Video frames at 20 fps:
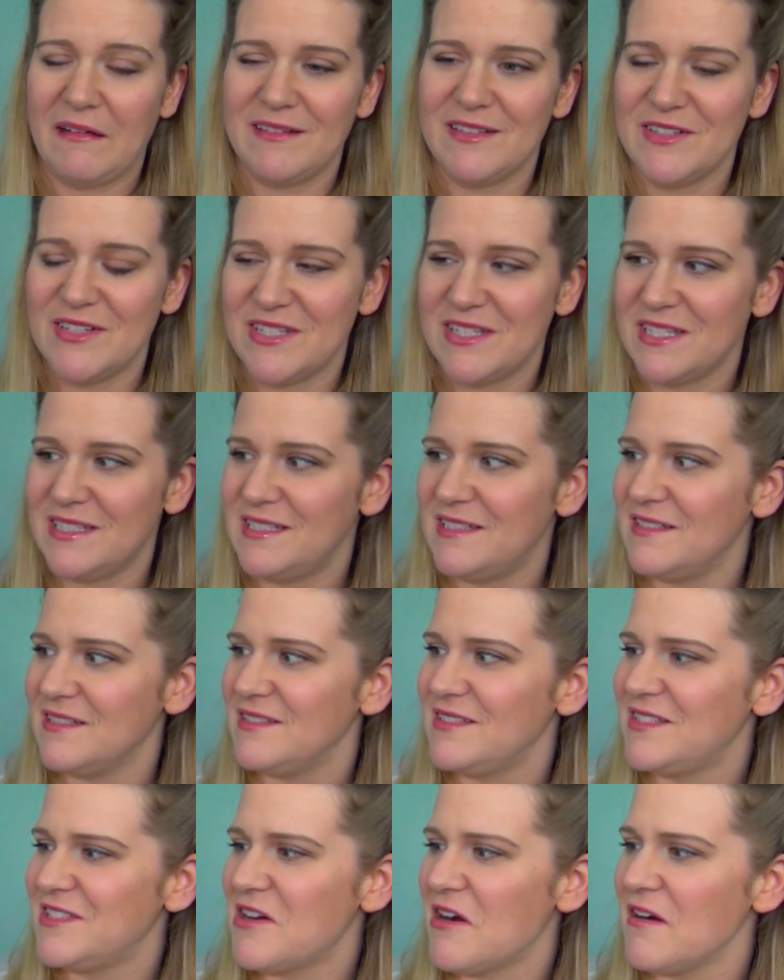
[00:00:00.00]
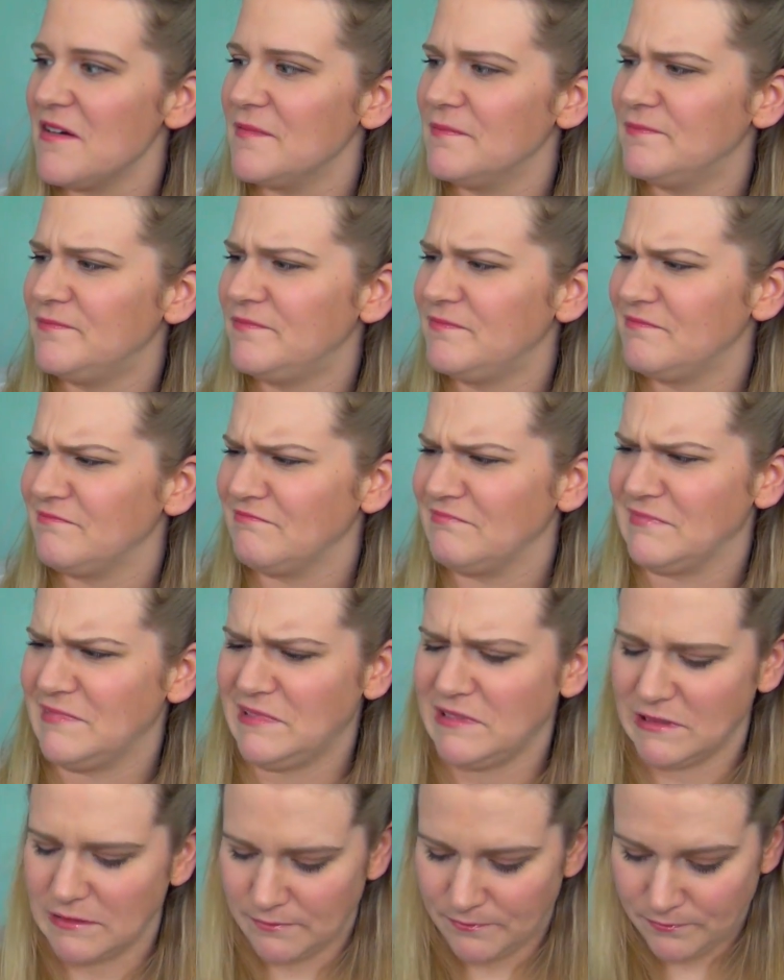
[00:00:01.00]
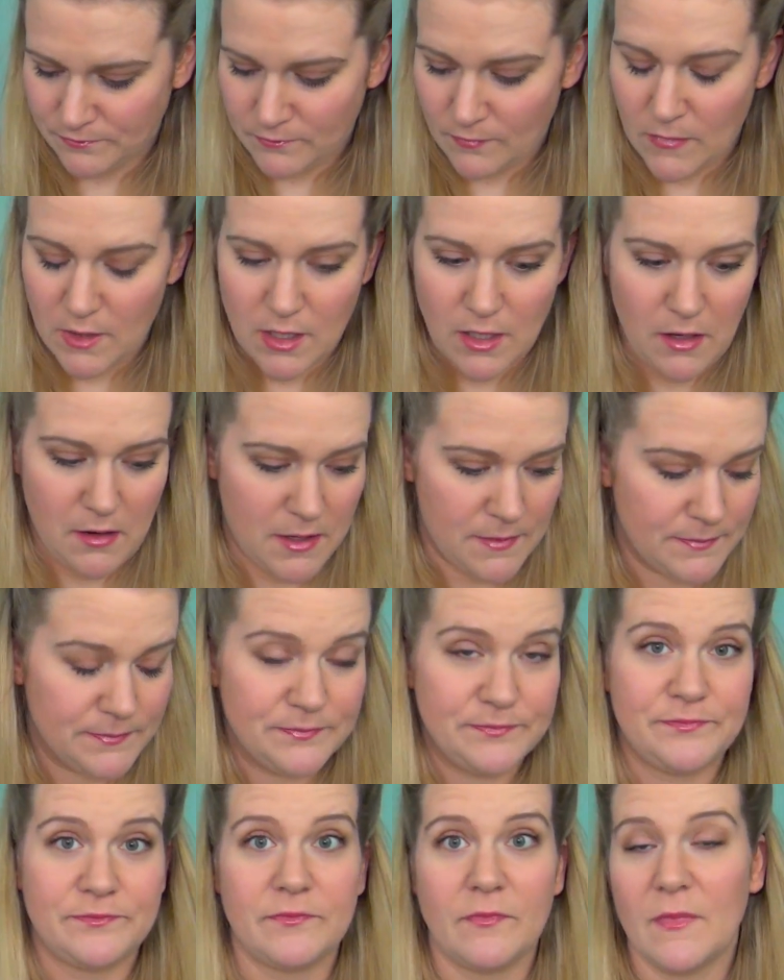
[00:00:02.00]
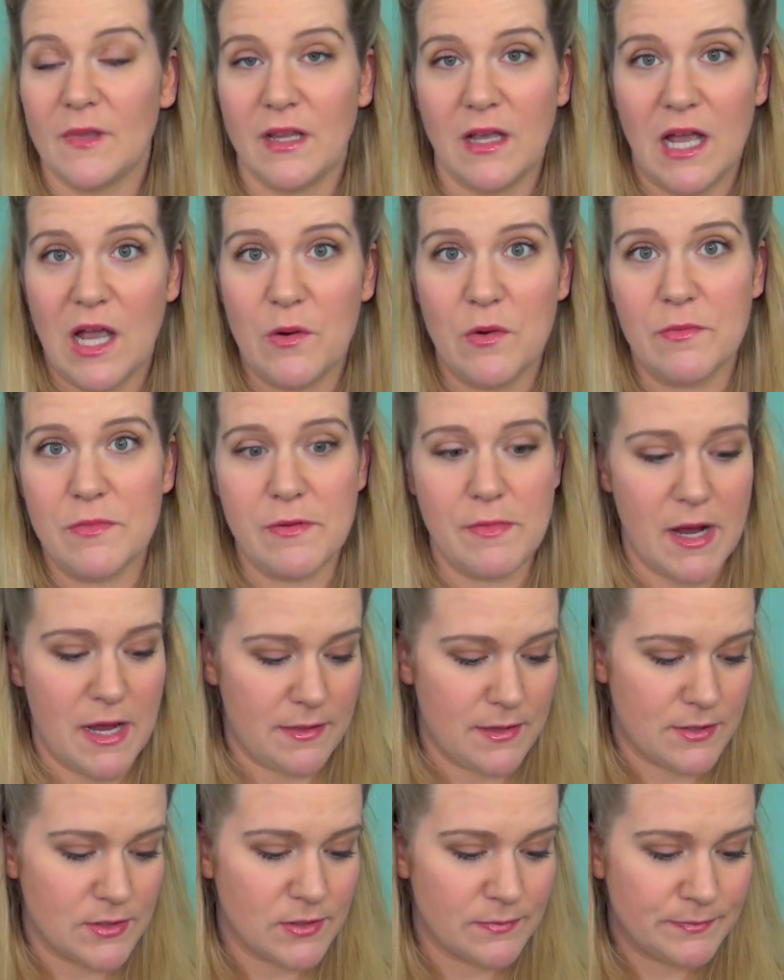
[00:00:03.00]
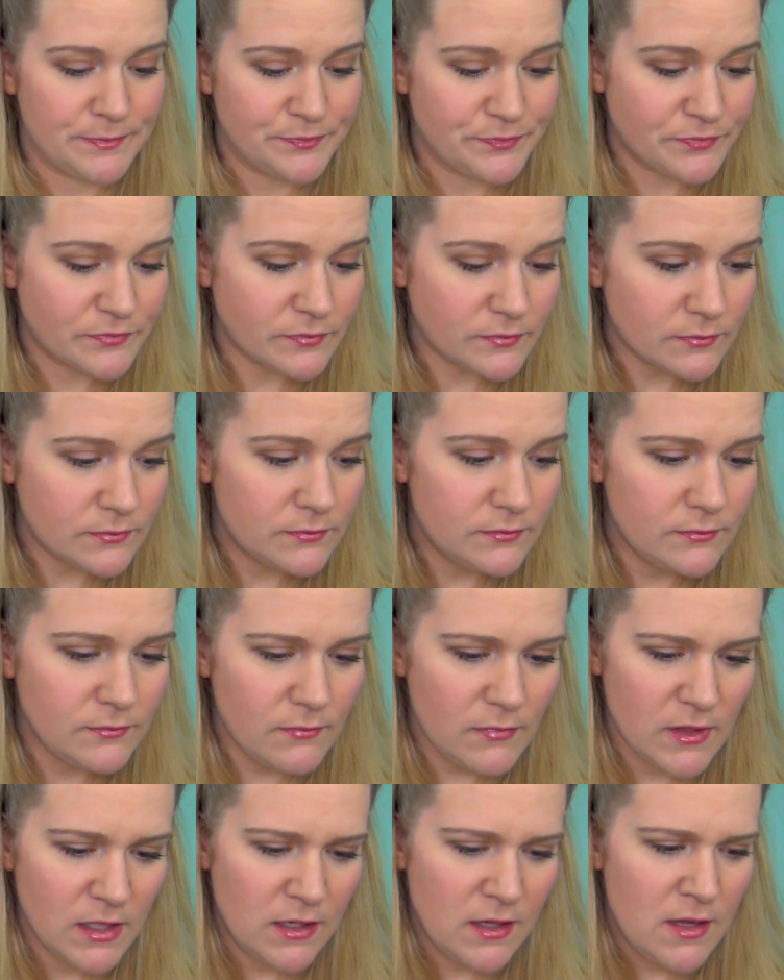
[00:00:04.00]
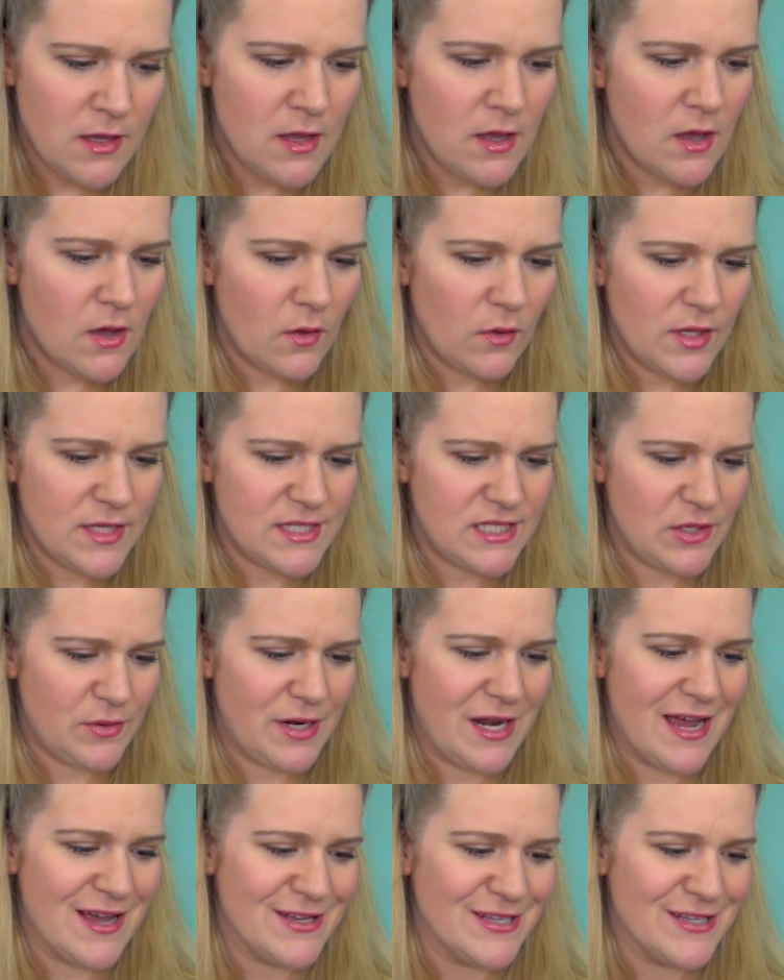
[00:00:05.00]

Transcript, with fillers: they're just a little tart. Alright, I won't be buying those. Let's see what